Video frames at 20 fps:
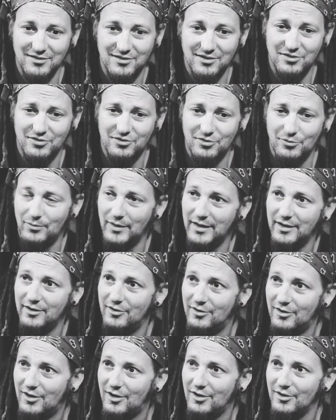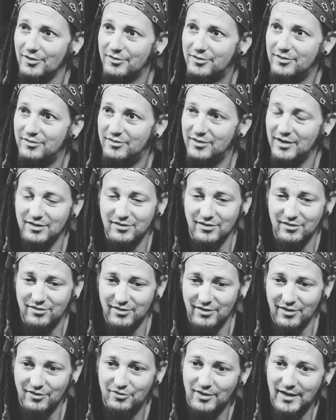to surrender all to Jesus
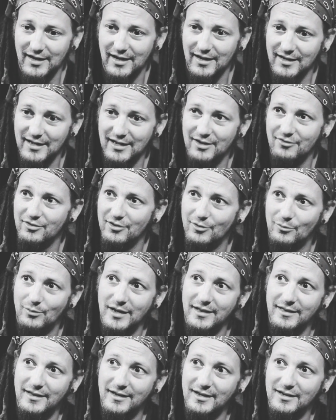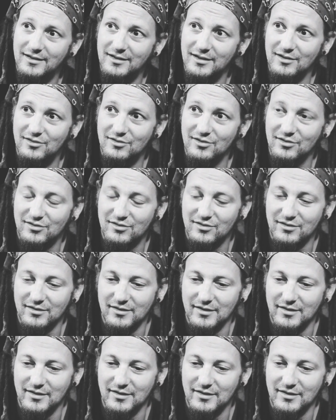and to try to live in the way that he teaches?